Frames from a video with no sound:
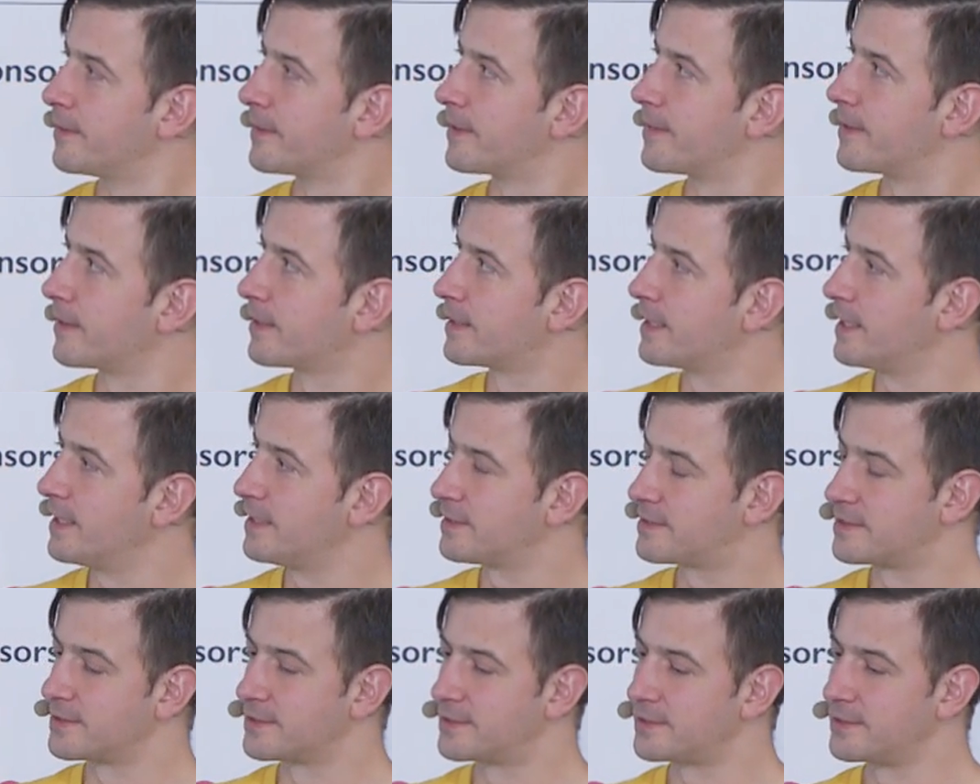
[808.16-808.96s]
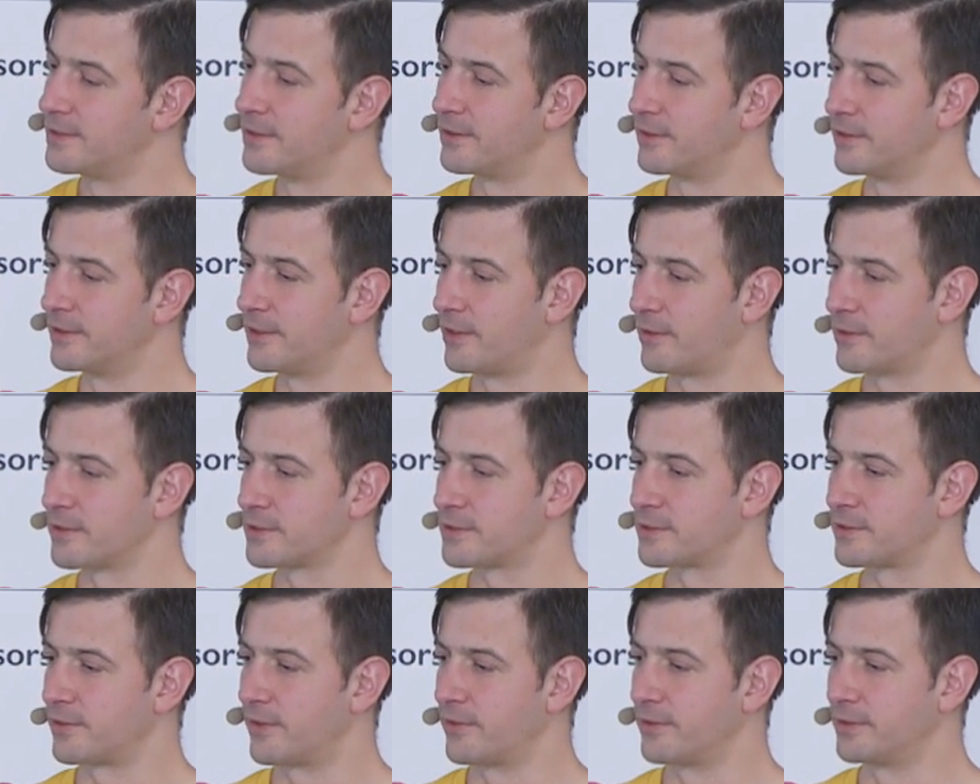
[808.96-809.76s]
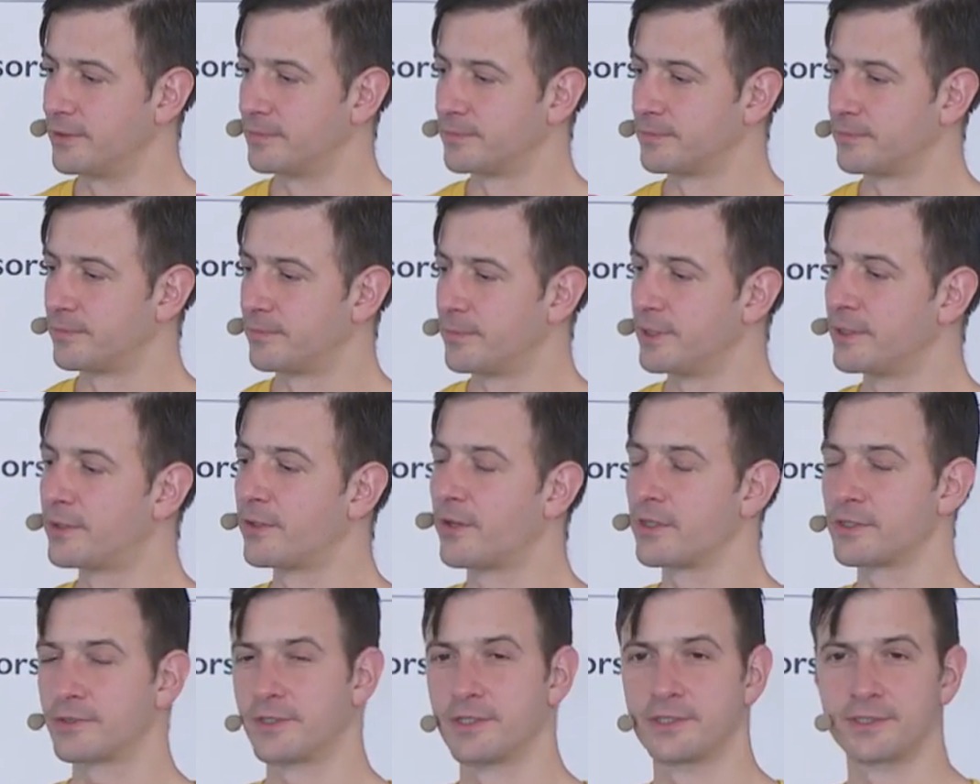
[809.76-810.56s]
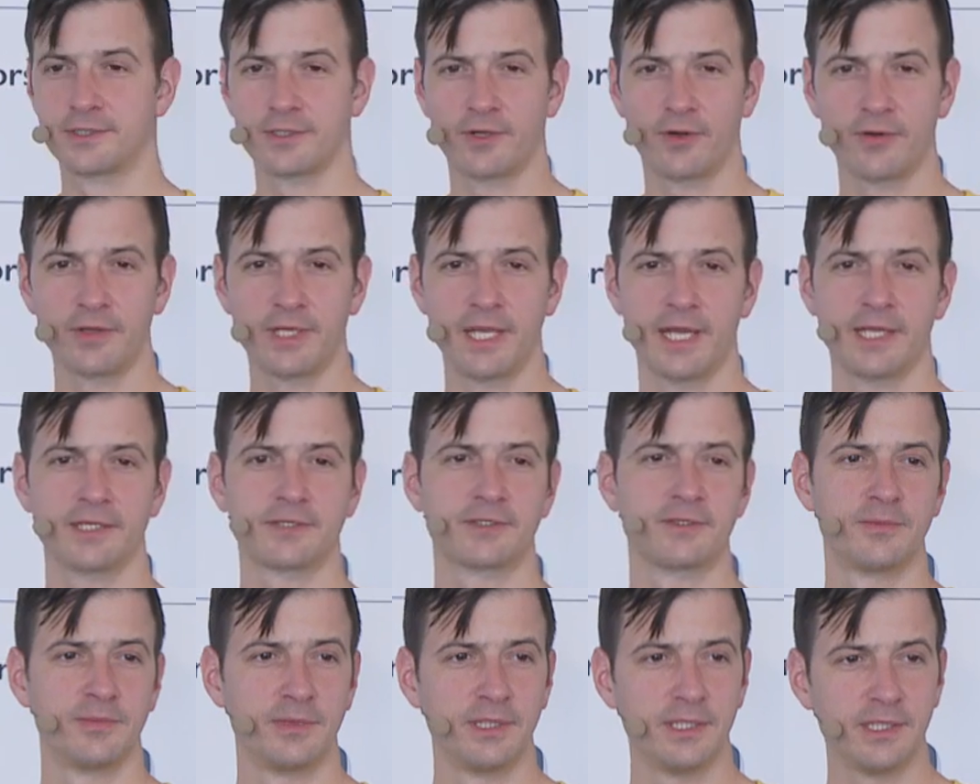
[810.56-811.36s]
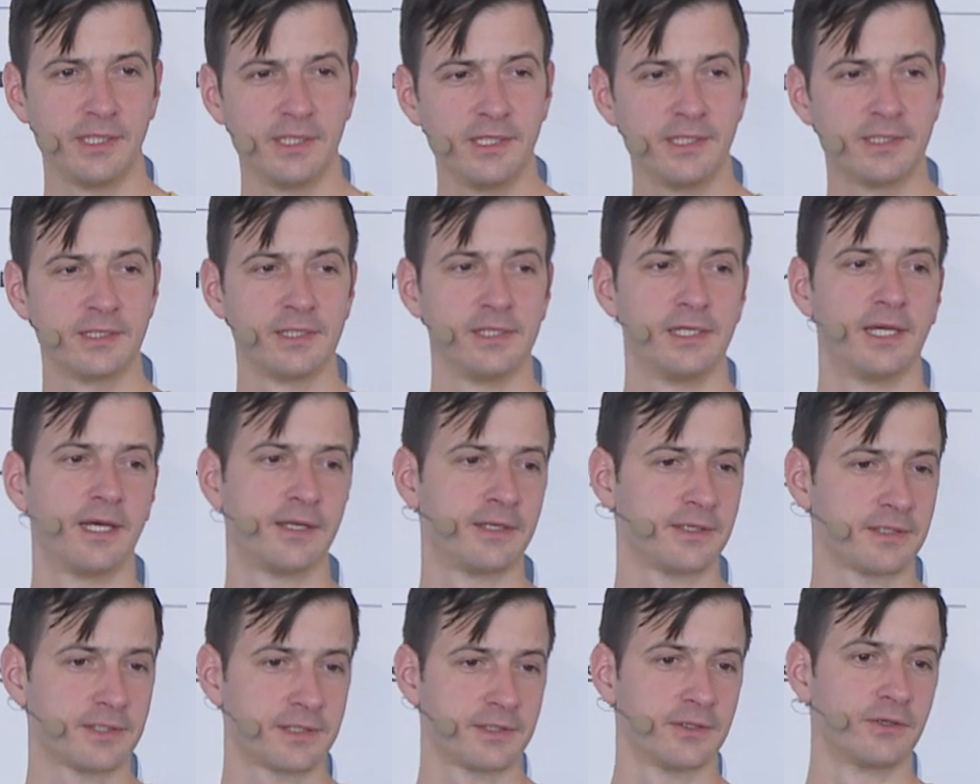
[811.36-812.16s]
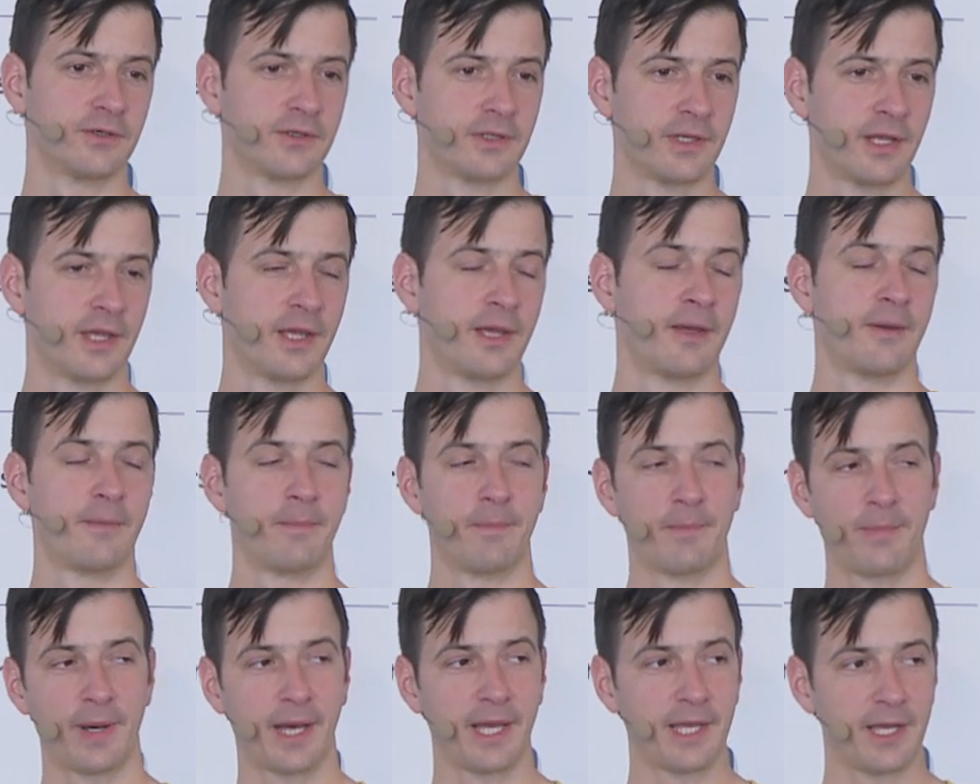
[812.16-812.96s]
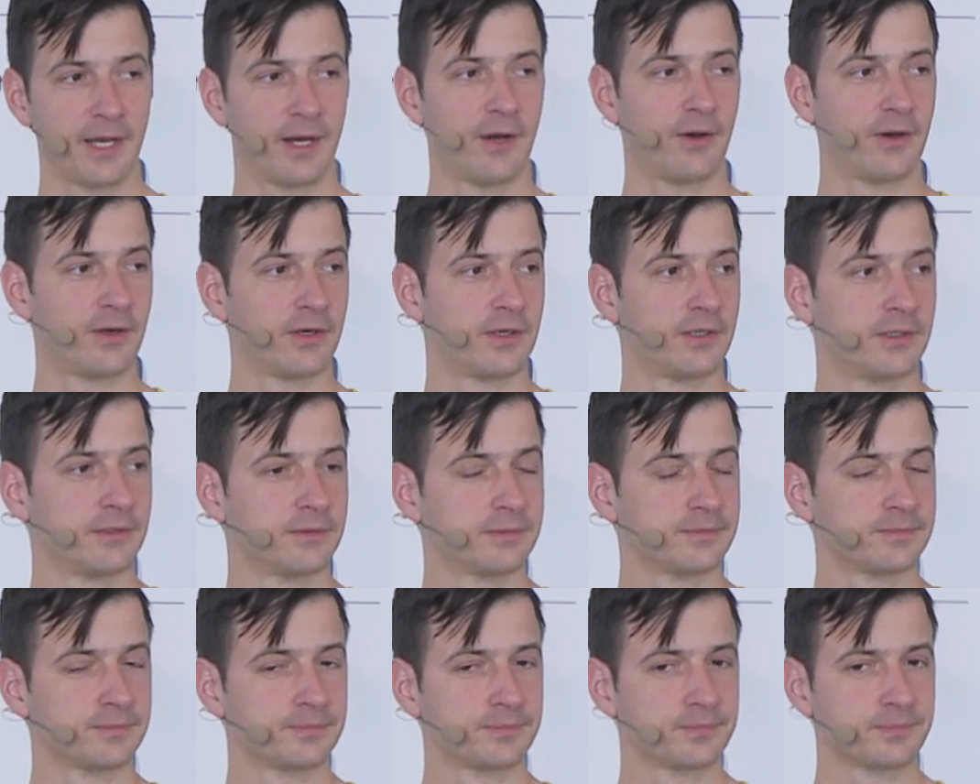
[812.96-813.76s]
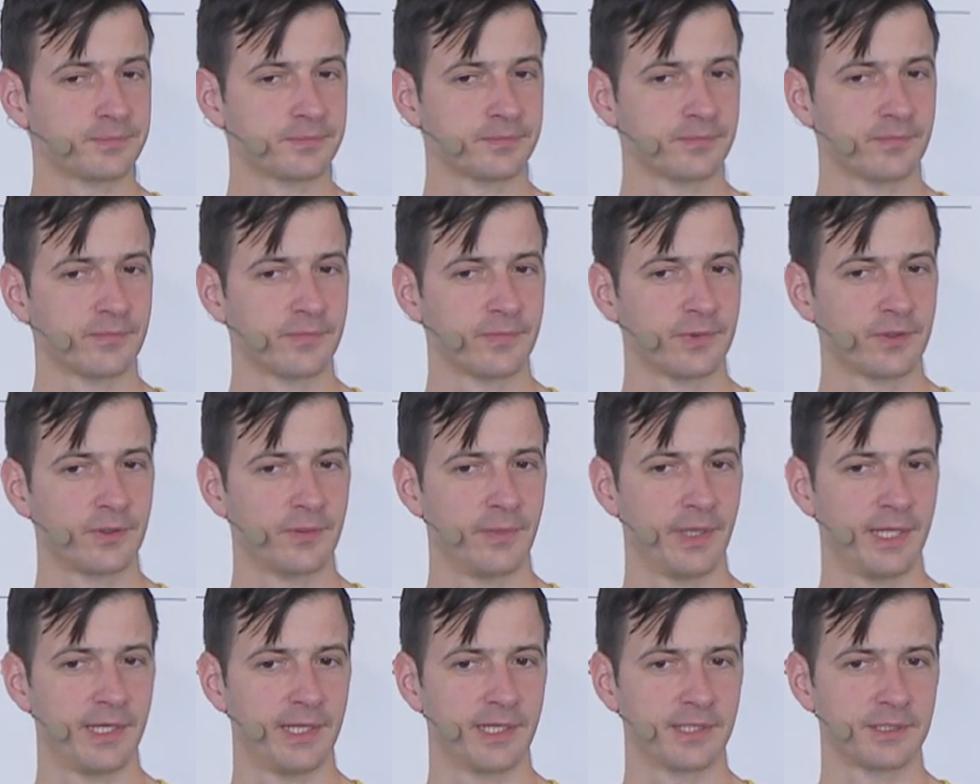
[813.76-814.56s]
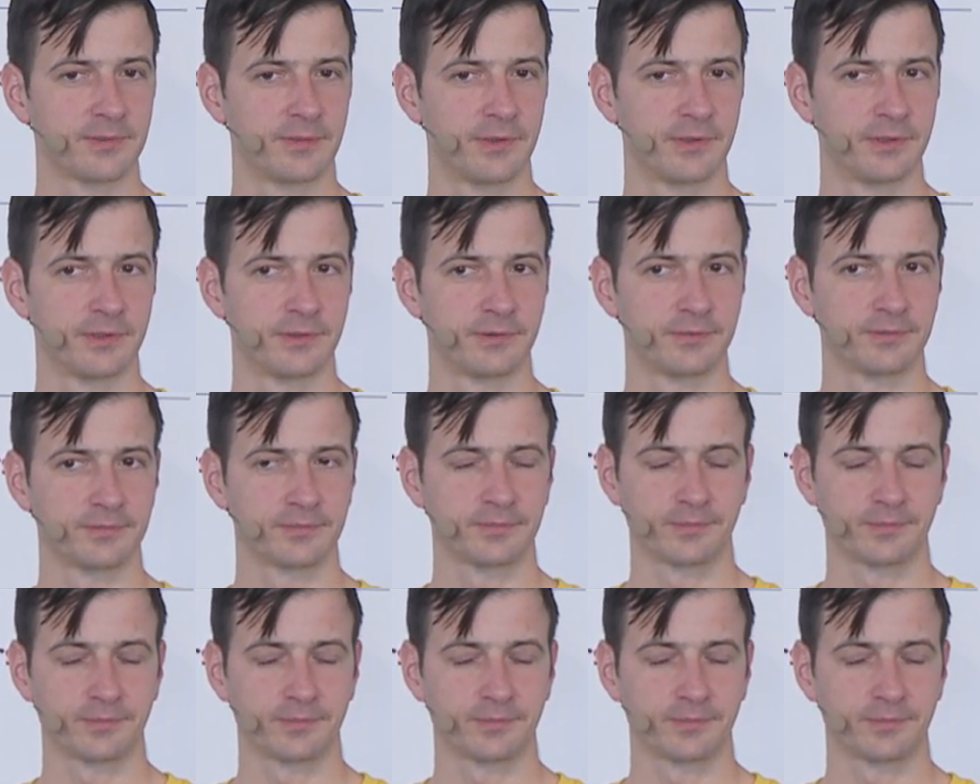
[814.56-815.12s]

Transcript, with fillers: the cases here in our story, because the story has to be easily understood by our domain experts.